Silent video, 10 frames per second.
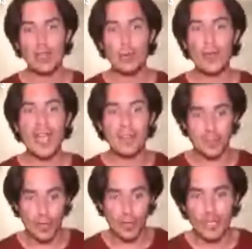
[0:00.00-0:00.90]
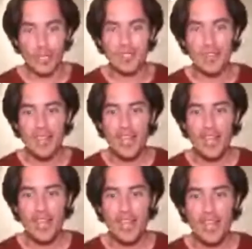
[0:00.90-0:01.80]
we have to learn.
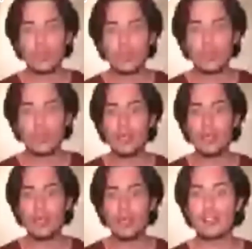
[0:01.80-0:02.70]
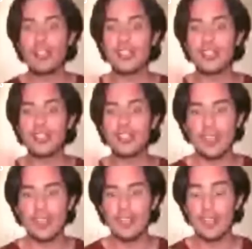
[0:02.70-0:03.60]
So suddenly we have to
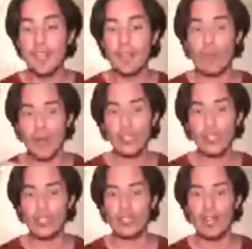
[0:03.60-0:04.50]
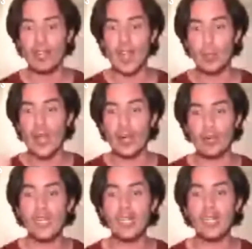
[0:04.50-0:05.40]
discern the information that we are
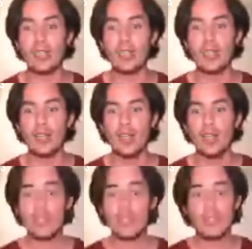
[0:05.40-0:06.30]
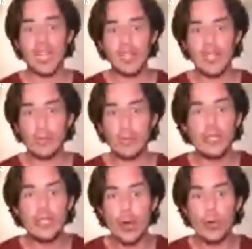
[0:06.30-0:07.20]
reading. So suddenly we
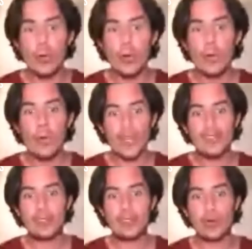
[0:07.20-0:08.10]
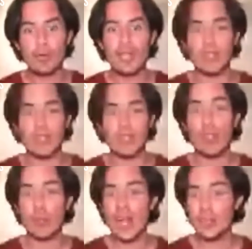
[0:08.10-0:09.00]
don't know what is the truth, because
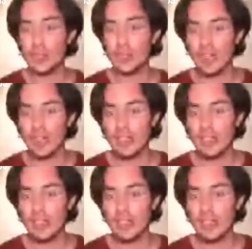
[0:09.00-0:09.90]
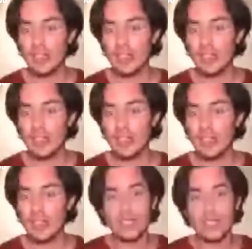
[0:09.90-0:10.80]
300 years have been
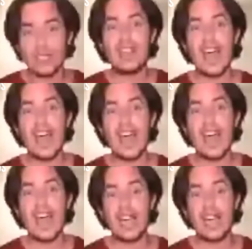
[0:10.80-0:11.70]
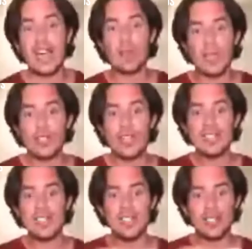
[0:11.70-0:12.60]
taught that information
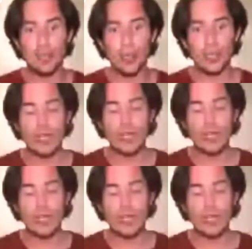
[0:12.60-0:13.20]
is in this book.